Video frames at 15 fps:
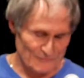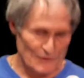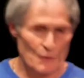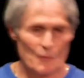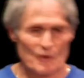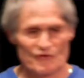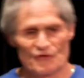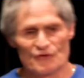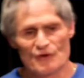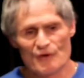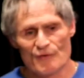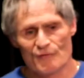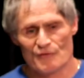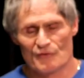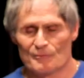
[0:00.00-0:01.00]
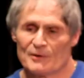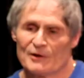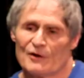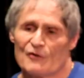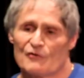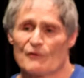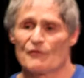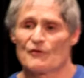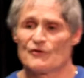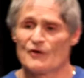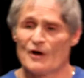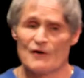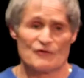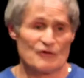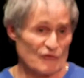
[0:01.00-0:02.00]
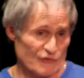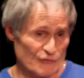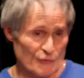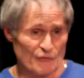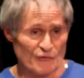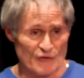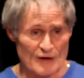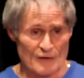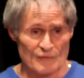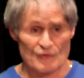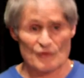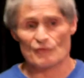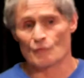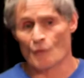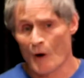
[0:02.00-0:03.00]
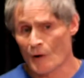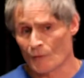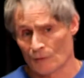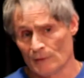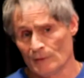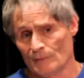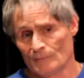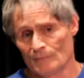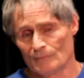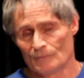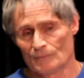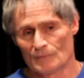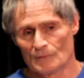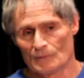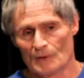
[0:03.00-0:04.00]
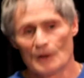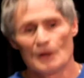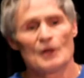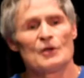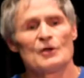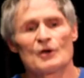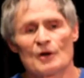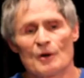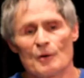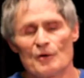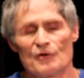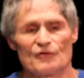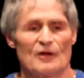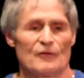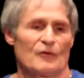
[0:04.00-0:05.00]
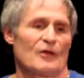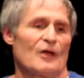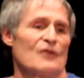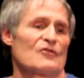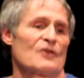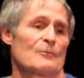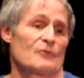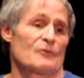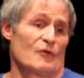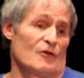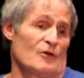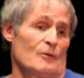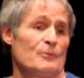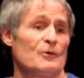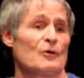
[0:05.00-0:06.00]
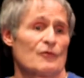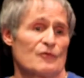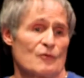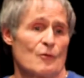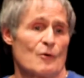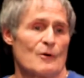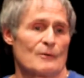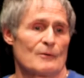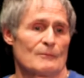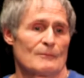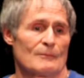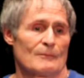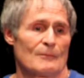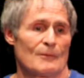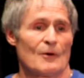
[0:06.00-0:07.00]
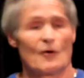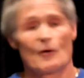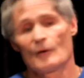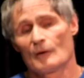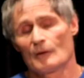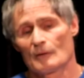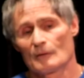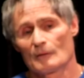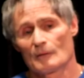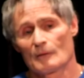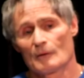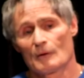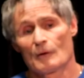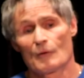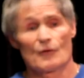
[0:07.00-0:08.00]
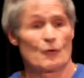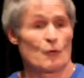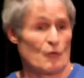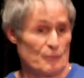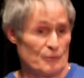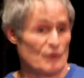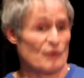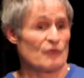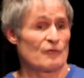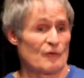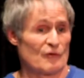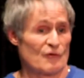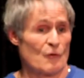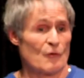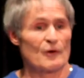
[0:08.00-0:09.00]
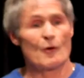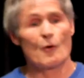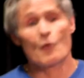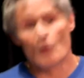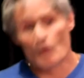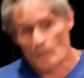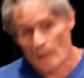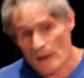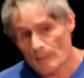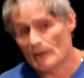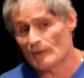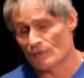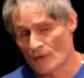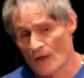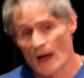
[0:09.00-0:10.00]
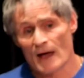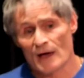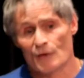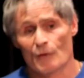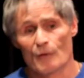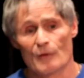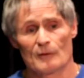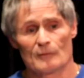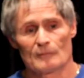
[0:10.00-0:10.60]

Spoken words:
what's the difference? Because if the judge excludes the evidence wrongly, you can always take the case up to the appeals court, or the Court of Appeals in Victoria, or maybe even the High Court.